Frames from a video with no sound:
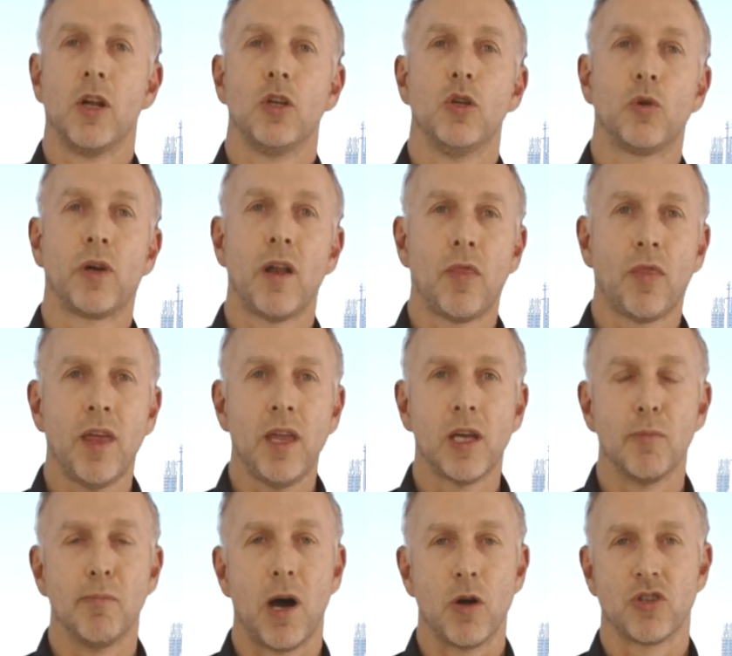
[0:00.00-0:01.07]
You can
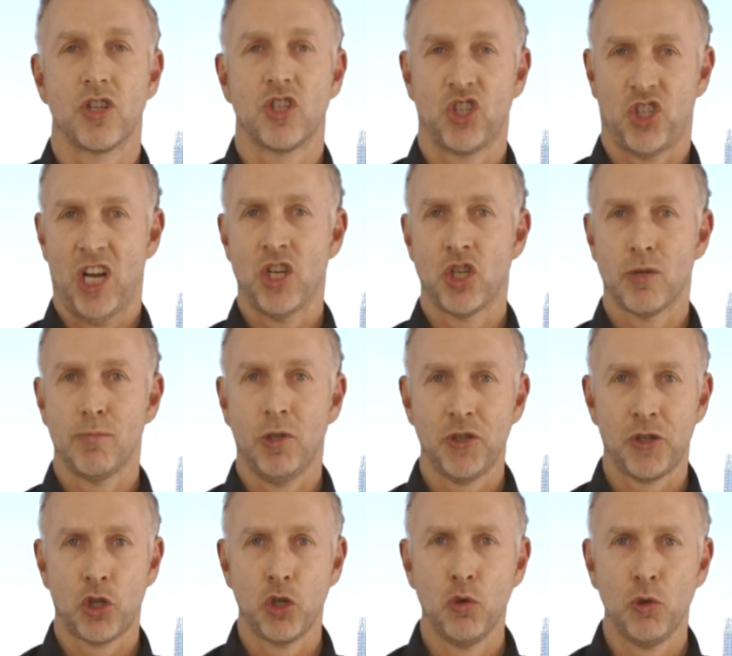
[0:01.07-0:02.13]
think about
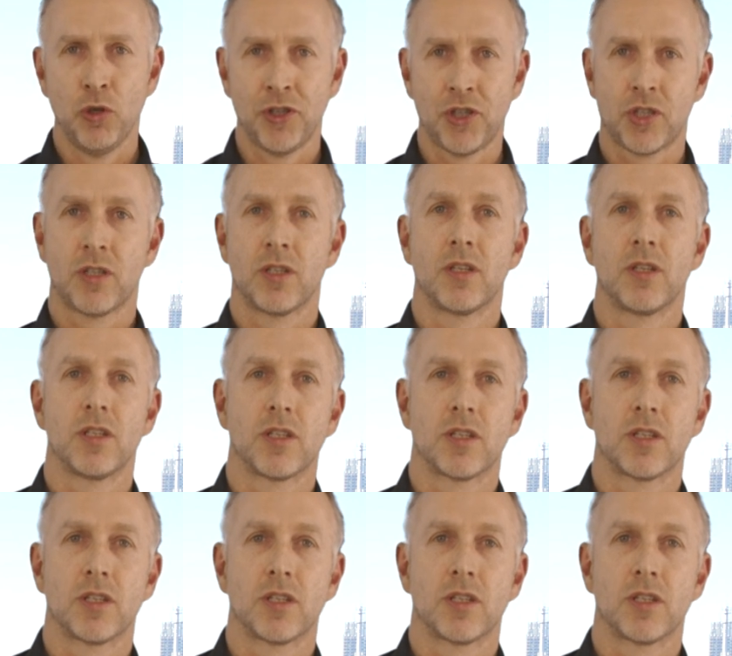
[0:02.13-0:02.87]
tangible tools,